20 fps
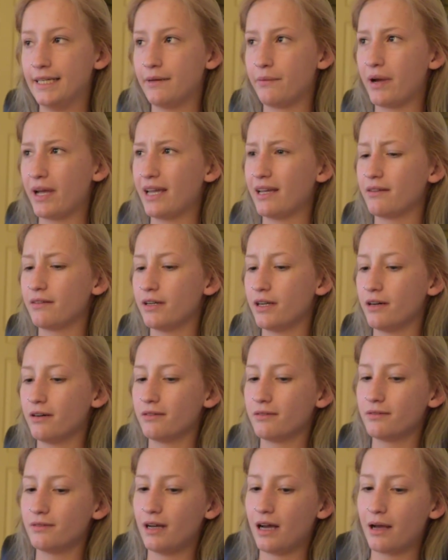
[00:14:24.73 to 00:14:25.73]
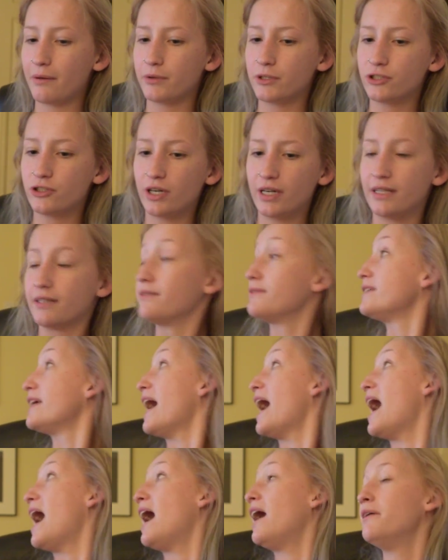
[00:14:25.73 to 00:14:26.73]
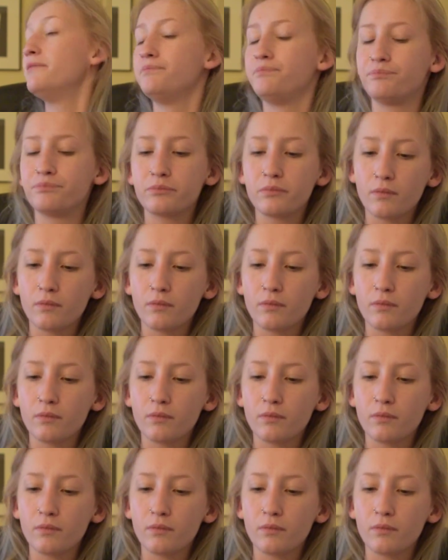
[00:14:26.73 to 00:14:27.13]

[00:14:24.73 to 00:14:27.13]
Wait, no, I was trying to... Yeah!